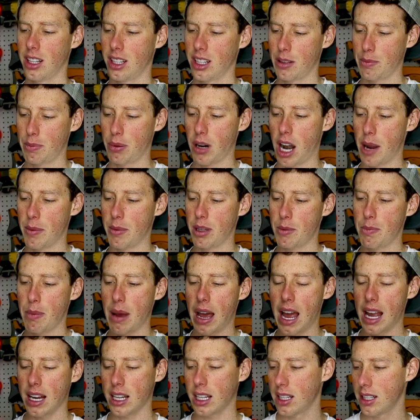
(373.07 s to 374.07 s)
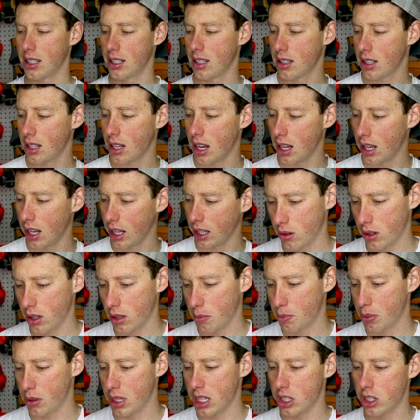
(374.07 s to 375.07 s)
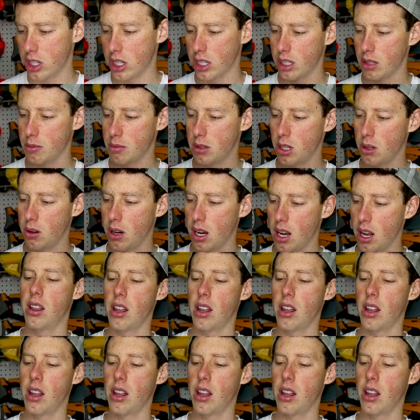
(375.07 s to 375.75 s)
Gonna prime this back because it's got like sort of the breech system to it.